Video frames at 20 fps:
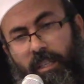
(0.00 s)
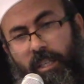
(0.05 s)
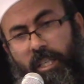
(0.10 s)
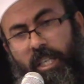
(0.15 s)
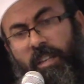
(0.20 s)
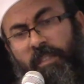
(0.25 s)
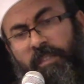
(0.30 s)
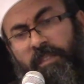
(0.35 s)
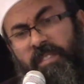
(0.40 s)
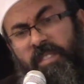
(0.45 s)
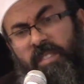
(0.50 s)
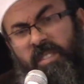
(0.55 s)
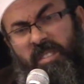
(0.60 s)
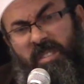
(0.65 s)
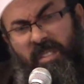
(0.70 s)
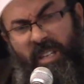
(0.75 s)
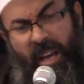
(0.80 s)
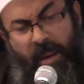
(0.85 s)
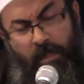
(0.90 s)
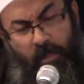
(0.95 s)
If
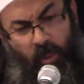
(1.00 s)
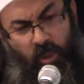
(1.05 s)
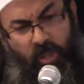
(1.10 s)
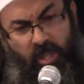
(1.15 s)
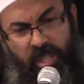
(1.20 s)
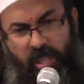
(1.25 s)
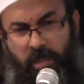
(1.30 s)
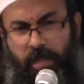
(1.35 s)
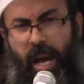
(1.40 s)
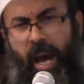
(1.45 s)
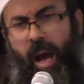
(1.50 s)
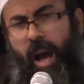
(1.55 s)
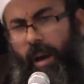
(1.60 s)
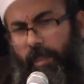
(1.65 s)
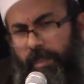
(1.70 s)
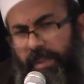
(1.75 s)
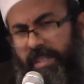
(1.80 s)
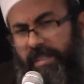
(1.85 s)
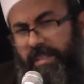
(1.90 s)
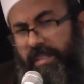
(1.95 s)
a musibah
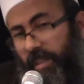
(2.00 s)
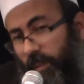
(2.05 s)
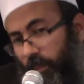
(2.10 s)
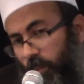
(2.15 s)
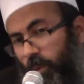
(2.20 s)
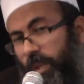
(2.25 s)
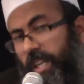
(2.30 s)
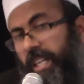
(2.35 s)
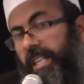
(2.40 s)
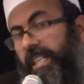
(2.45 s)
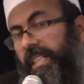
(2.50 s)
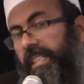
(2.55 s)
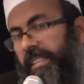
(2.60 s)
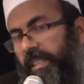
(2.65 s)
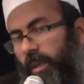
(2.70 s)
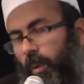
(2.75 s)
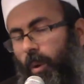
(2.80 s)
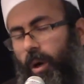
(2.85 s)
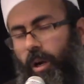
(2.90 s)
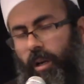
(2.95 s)
happens somewhere in
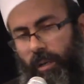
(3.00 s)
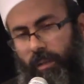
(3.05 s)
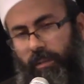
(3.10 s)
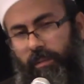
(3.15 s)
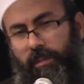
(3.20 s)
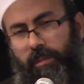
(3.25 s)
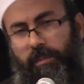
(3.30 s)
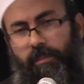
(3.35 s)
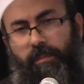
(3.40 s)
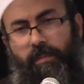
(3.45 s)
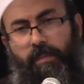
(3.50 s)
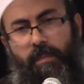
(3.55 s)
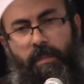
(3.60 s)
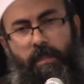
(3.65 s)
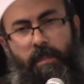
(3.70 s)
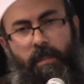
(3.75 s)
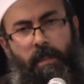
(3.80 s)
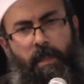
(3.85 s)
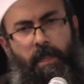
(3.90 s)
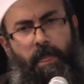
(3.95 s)
the world,
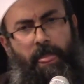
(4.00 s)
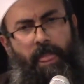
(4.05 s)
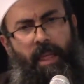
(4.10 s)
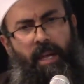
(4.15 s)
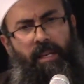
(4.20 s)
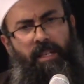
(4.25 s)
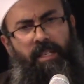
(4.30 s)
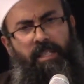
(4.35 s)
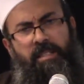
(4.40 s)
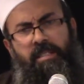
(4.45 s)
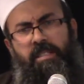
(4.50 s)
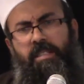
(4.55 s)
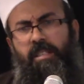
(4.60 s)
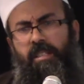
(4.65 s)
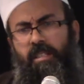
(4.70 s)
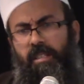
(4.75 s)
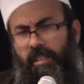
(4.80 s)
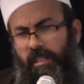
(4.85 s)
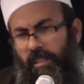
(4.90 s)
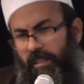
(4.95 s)
let's
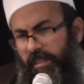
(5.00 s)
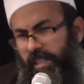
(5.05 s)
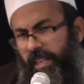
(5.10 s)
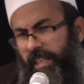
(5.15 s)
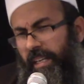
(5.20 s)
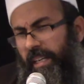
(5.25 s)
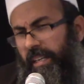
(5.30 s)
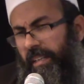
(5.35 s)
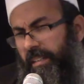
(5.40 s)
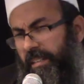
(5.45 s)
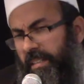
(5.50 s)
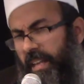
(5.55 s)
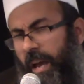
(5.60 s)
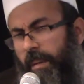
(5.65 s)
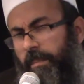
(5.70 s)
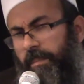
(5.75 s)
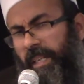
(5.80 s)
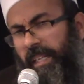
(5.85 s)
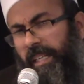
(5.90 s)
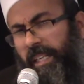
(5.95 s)
take an
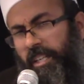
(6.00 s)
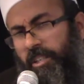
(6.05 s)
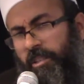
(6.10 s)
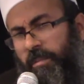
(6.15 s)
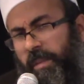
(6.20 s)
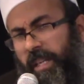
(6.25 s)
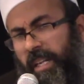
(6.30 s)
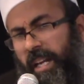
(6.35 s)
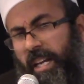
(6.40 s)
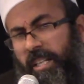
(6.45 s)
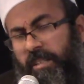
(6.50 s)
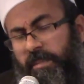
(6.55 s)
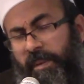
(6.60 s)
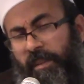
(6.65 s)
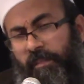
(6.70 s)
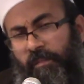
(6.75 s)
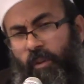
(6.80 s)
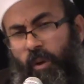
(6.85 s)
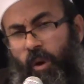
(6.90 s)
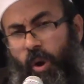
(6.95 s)
example. Kashmir has
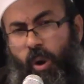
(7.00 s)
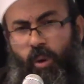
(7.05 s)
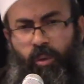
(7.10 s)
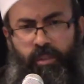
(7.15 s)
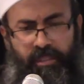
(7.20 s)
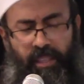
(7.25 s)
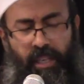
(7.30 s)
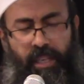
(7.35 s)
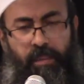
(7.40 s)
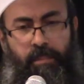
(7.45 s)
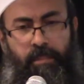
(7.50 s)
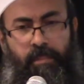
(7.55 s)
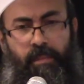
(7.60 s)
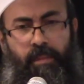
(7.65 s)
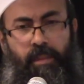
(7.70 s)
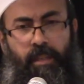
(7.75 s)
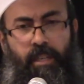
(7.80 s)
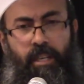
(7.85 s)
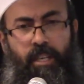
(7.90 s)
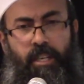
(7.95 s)
been for a long time.
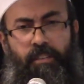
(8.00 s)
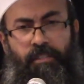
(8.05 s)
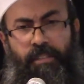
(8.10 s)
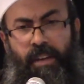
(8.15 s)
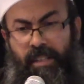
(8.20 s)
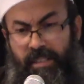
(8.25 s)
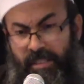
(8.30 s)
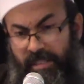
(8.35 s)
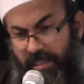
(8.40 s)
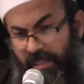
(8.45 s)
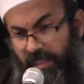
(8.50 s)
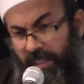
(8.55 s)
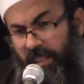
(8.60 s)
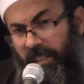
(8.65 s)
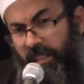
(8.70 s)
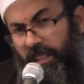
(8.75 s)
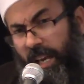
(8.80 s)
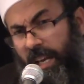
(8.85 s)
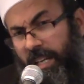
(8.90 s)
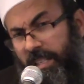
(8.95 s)

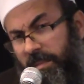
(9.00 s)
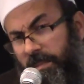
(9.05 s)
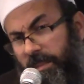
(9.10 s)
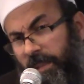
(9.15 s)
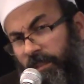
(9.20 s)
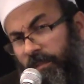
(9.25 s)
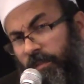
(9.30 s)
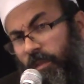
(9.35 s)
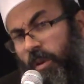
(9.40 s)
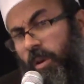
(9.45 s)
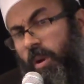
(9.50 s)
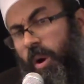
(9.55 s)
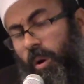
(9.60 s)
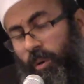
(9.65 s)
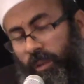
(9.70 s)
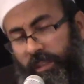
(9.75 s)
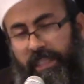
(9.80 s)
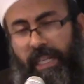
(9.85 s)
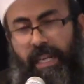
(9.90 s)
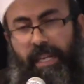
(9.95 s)
Palestine has been for a
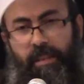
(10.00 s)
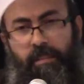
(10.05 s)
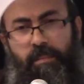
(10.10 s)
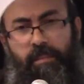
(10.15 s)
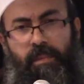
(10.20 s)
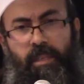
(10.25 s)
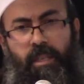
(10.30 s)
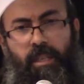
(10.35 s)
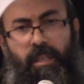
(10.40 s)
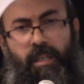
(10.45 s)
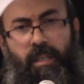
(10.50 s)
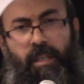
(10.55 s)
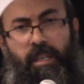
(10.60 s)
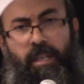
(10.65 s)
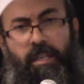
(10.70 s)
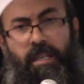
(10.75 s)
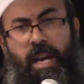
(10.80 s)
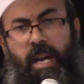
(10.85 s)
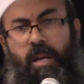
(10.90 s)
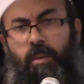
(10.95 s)
long time.
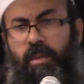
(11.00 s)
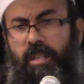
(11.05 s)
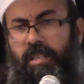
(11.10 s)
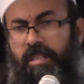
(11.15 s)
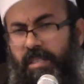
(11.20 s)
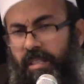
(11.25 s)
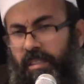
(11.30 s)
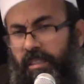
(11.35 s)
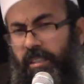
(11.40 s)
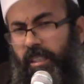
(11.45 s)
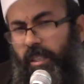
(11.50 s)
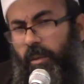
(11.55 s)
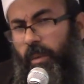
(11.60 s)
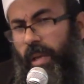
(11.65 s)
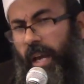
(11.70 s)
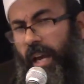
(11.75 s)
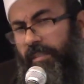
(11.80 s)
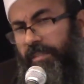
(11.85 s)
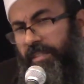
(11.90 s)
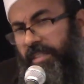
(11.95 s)
Now recently we
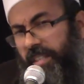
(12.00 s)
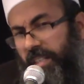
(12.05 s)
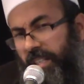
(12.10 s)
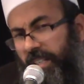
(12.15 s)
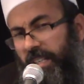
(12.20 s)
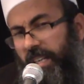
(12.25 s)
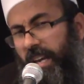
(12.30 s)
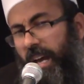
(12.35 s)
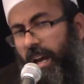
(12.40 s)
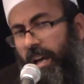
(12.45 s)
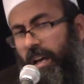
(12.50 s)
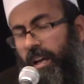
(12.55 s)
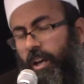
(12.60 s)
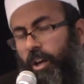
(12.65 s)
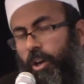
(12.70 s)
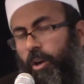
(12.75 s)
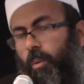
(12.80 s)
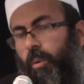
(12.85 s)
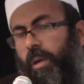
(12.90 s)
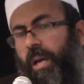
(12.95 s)
have Syria,
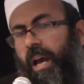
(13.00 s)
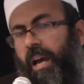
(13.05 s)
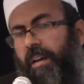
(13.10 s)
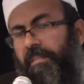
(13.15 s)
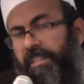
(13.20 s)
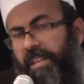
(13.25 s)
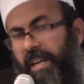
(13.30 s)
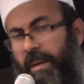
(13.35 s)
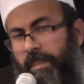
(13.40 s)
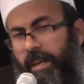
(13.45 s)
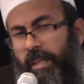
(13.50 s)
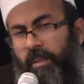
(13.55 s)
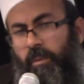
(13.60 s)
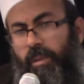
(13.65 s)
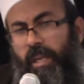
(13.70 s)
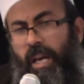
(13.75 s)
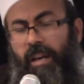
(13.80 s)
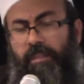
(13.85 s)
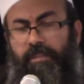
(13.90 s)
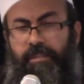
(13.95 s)
we have Yemen,
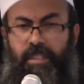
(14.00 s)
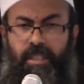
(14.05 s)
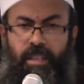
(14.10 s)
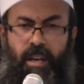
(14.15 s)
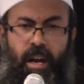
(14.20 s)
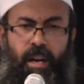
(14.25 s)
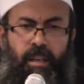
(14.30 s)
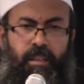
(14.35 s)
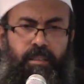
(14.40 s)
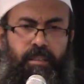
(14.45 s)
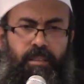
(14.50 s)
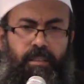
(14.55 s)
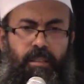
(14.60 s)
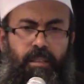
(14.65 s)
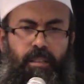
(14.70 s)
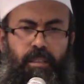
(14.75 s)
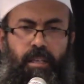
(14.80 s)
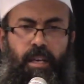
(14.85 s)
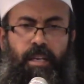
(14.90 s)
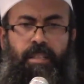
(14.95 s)
we have Iraq,
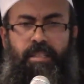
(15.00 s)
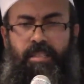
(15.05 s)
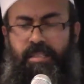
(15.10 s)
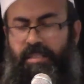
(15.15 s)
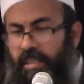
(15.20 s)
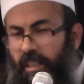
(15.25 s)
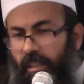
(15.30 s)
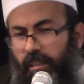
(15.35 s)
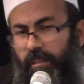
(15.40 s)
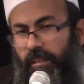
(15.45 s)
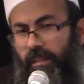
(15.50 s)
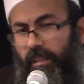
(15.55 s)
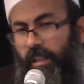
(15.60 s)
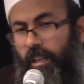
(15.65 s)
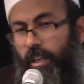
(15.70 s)
and still